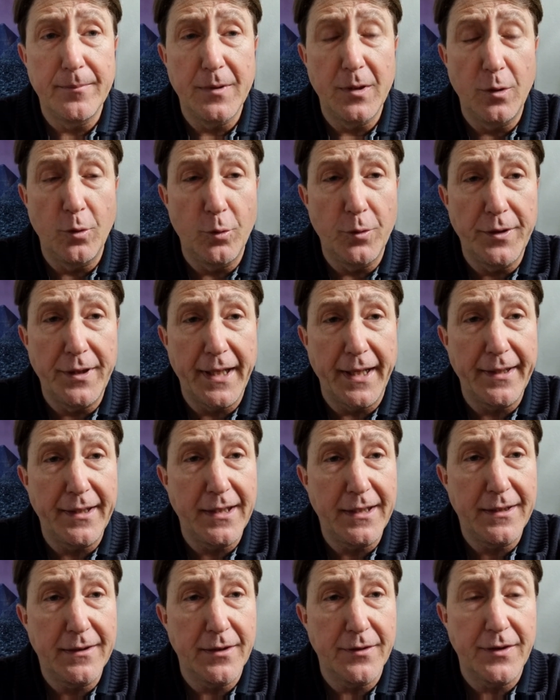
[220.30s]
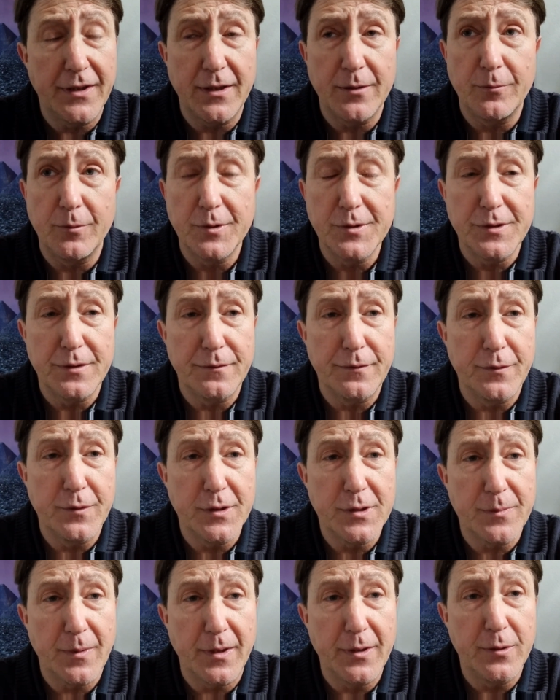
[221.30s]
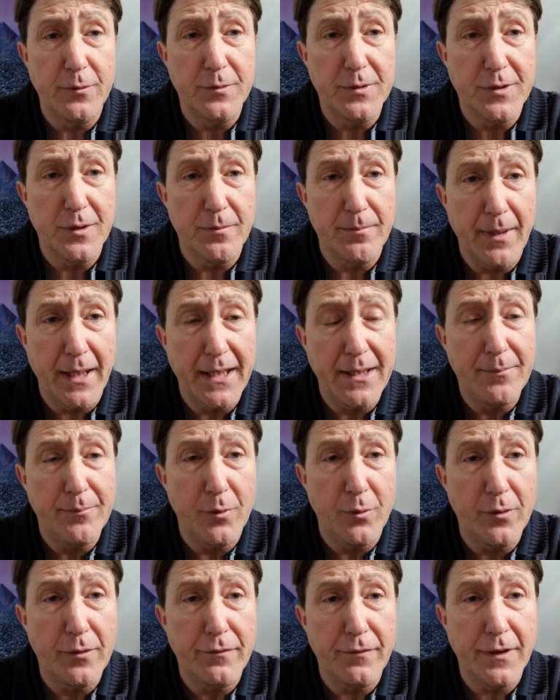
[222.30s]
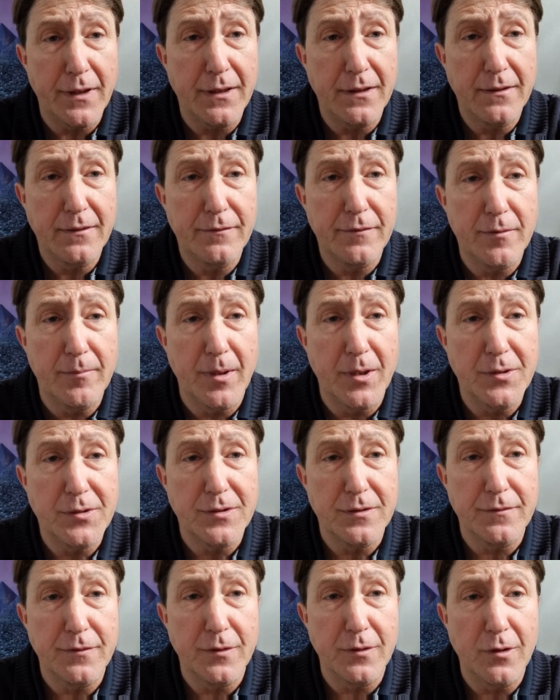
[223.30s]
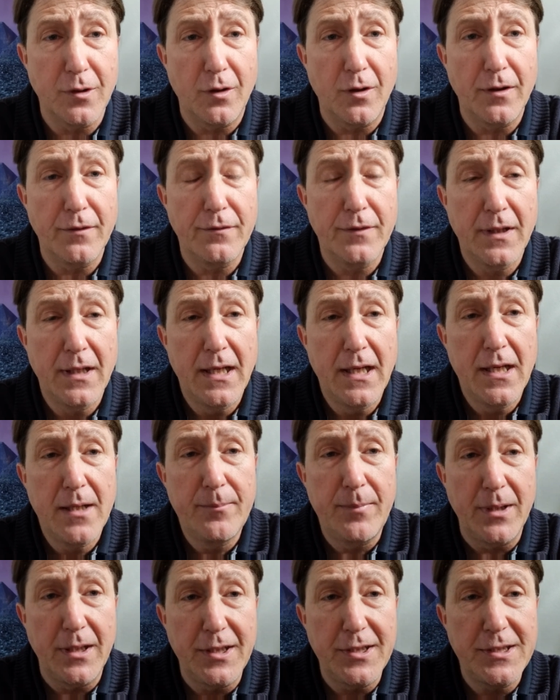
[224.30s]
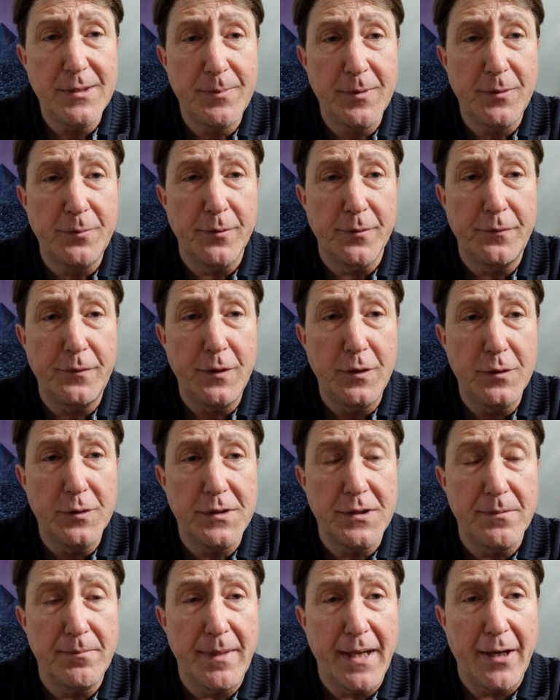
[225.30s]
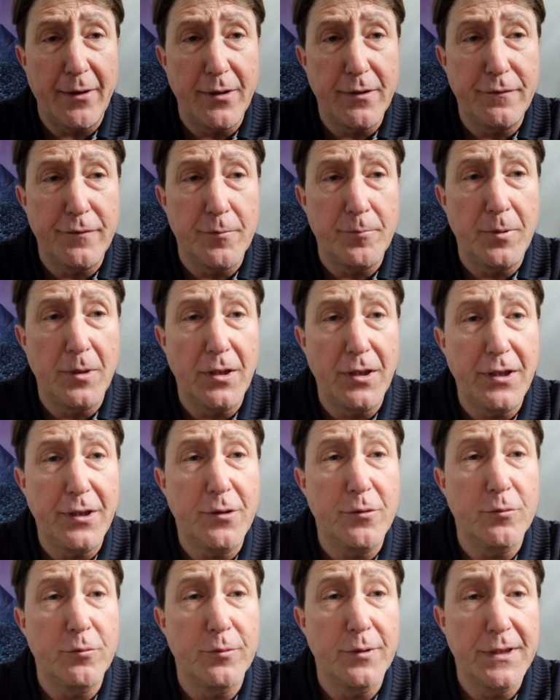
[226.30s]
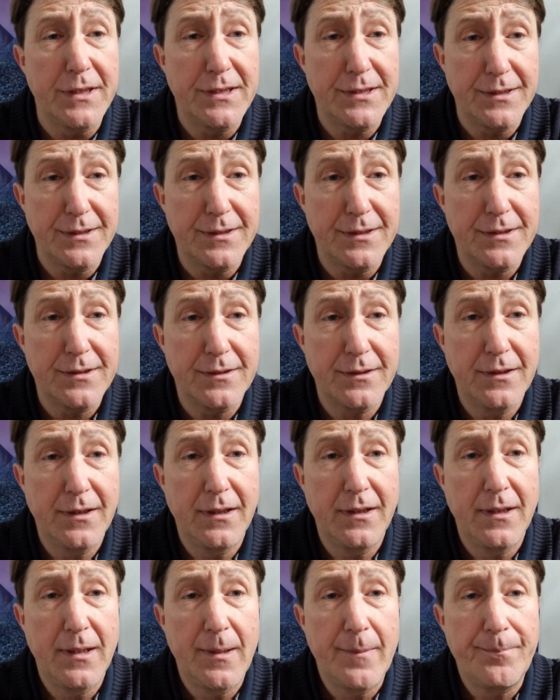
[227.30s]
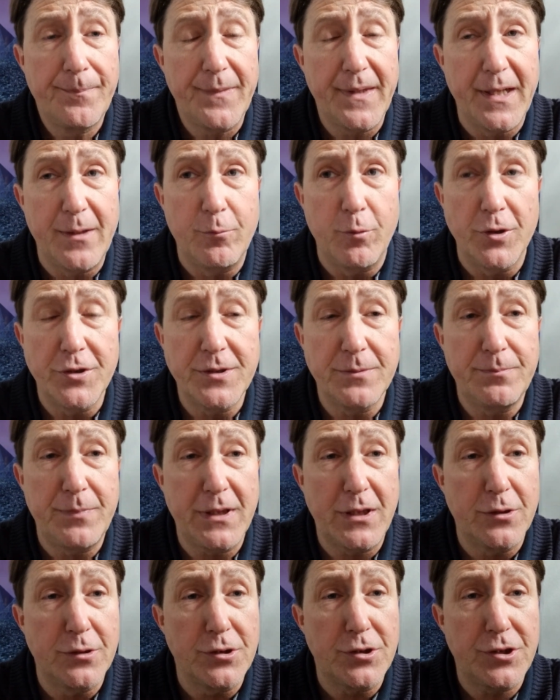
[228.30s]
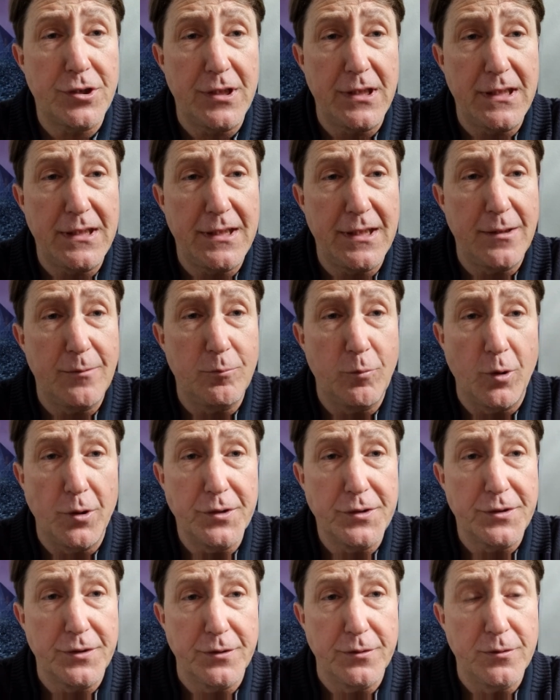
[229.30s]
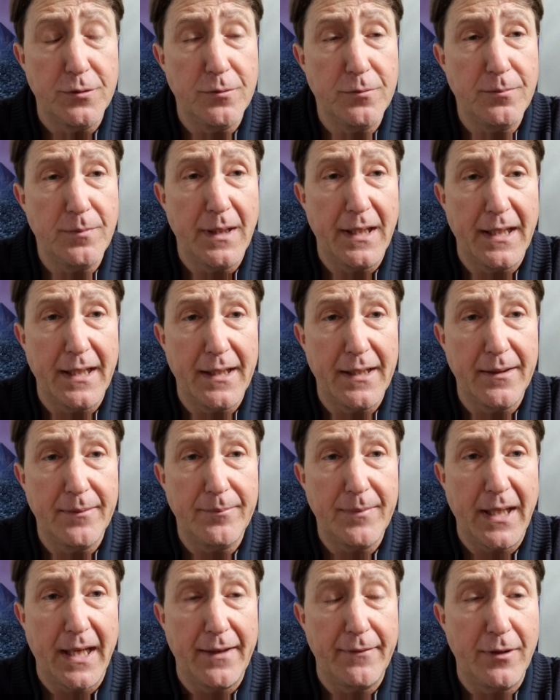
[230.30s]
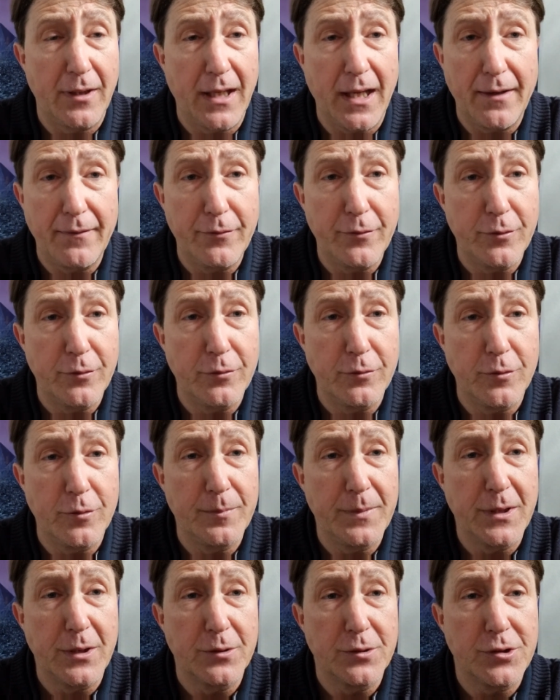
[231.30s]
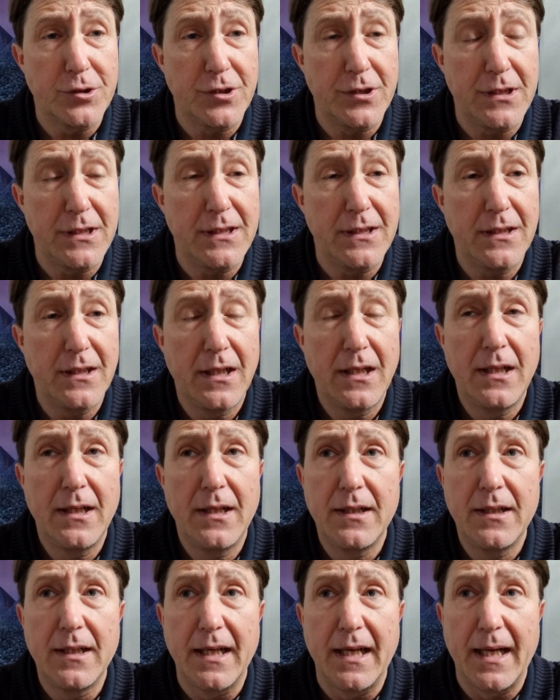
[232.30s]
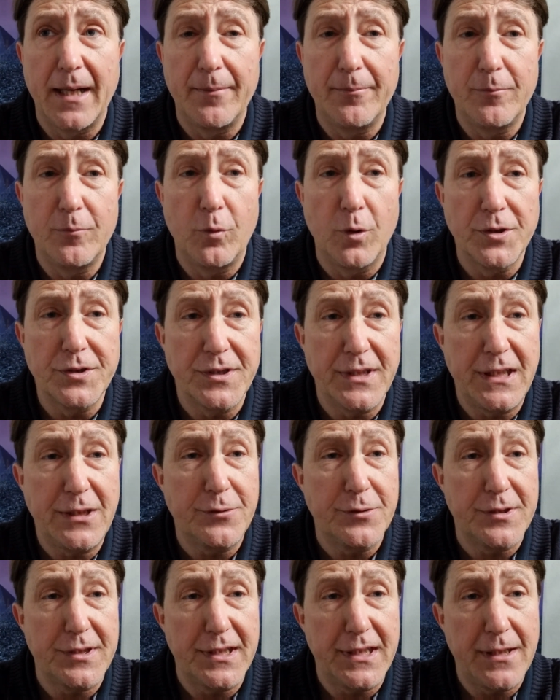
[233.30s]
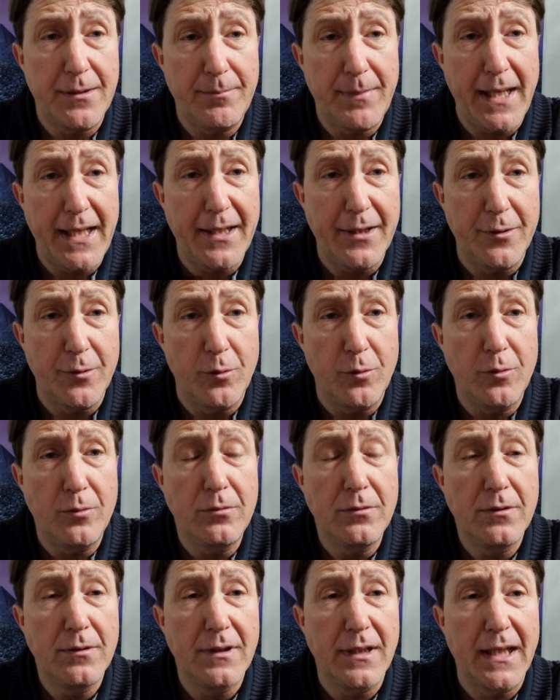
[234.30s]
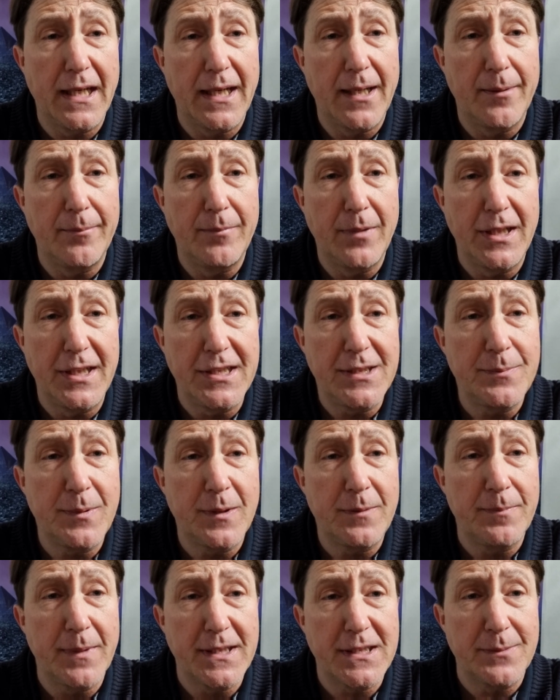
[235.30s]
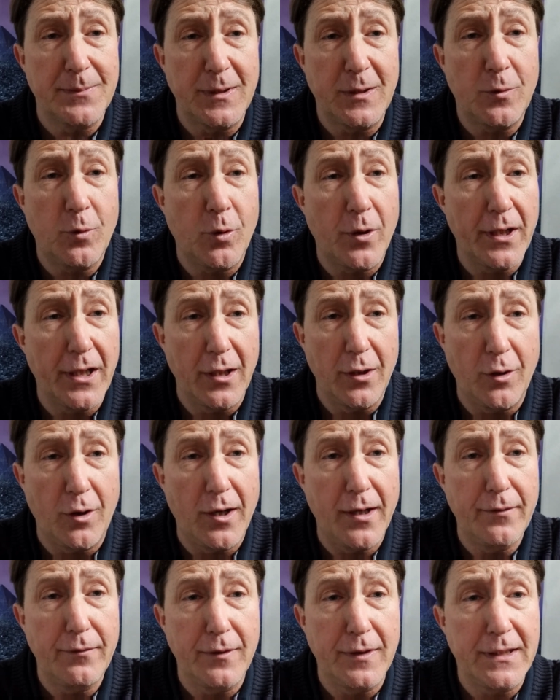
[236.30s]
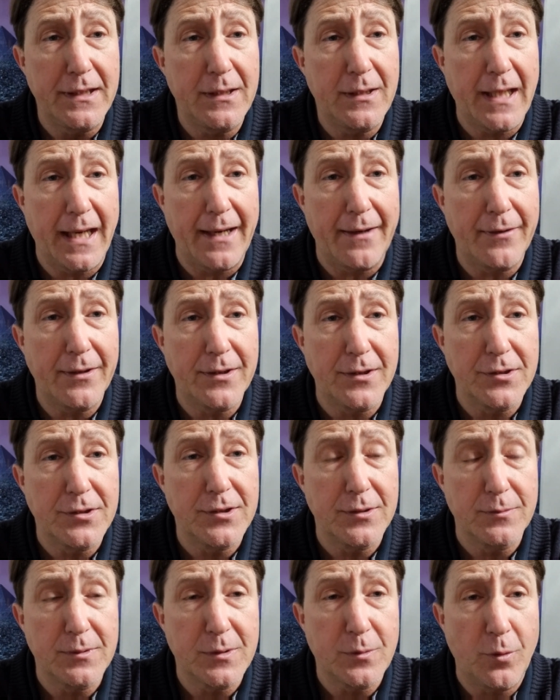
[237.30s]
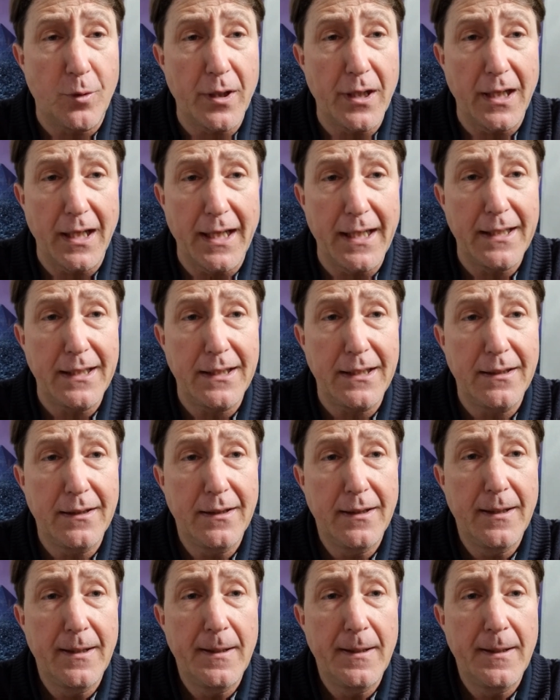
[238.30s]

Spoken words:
Lord Dudley, I think it was the first one, who was her main boyfriend for most of her life. But Elizabeth refused to marry for political reasons. It wasn't because she didn't want to have a lover or because she wasn't interested in men at all. Elizabeth must have been quite a lively character. She was quite a lady.